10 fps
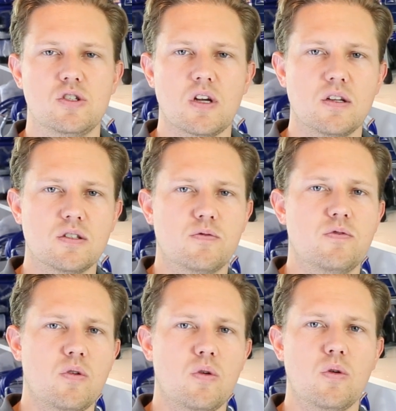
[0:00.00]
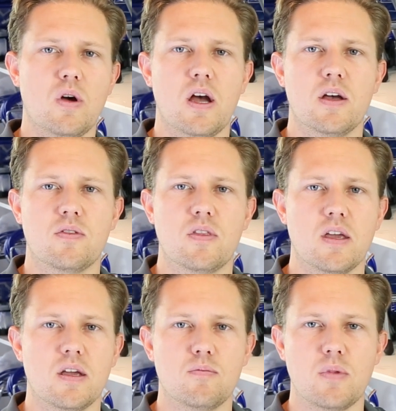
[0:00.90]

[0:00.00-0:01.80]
just for their